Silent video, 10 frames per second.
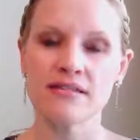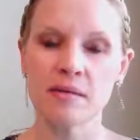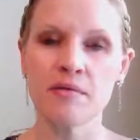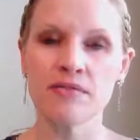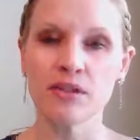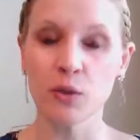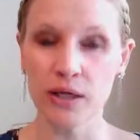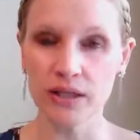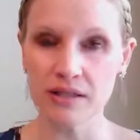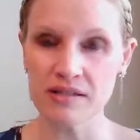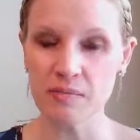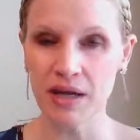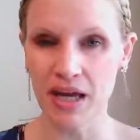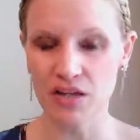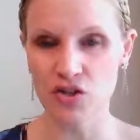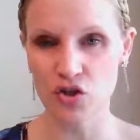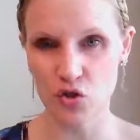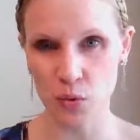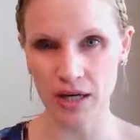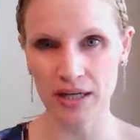some of the loyalists began to
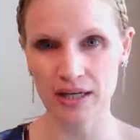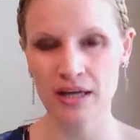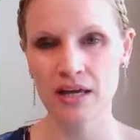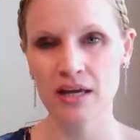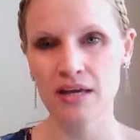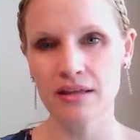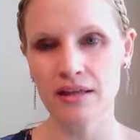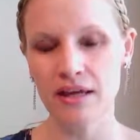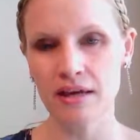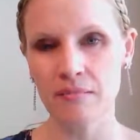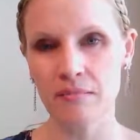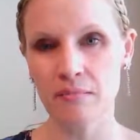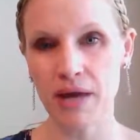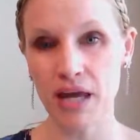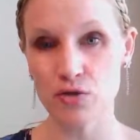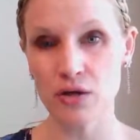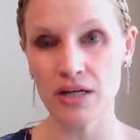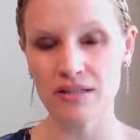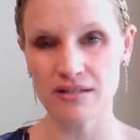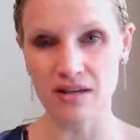join the
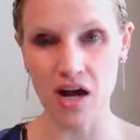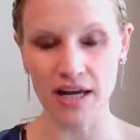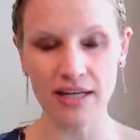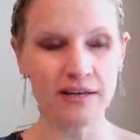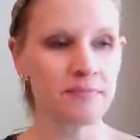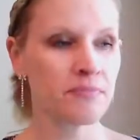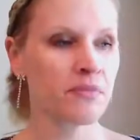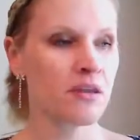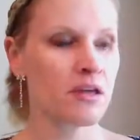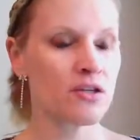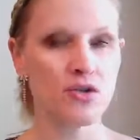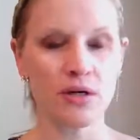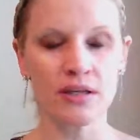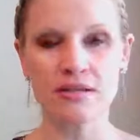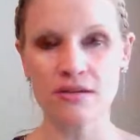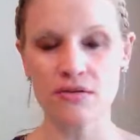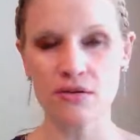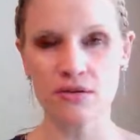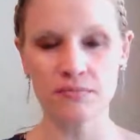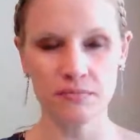Patriot side during the
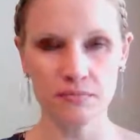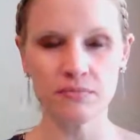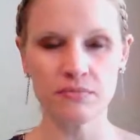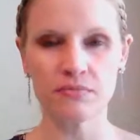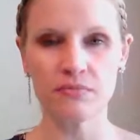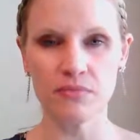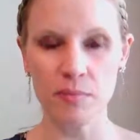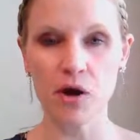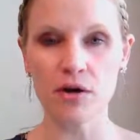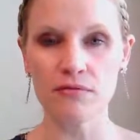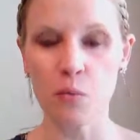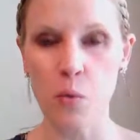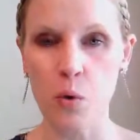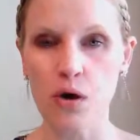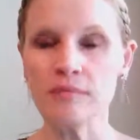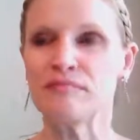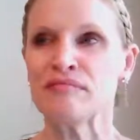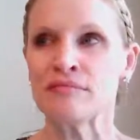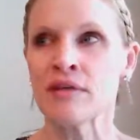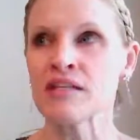southern part of the war
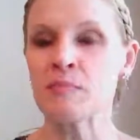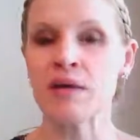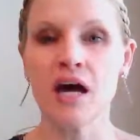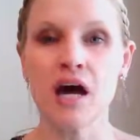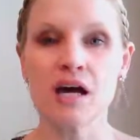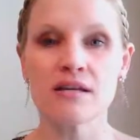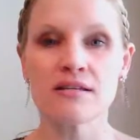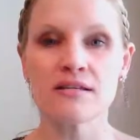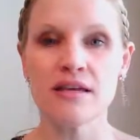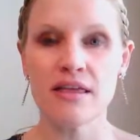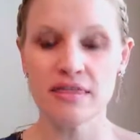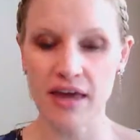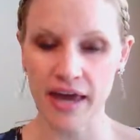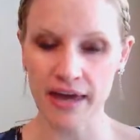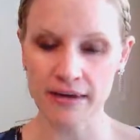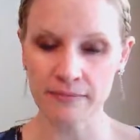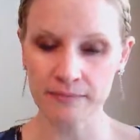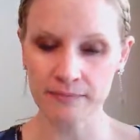is because they